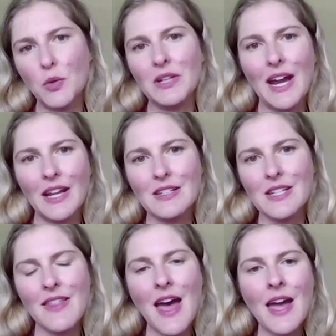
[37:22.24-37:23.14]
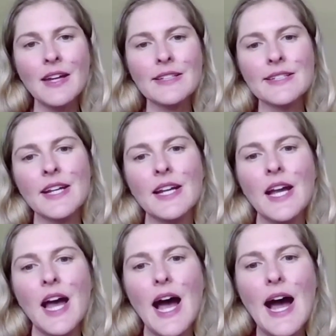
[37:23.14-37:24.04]
storefront and kind of the
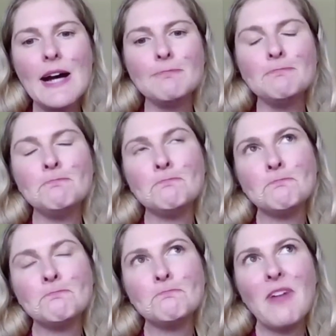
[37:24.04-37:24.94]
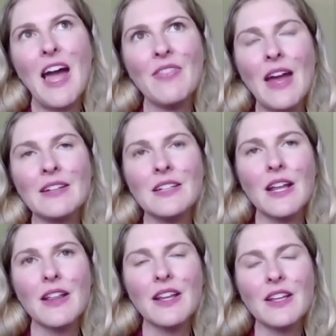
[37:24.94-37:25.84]
start of how you would get into that.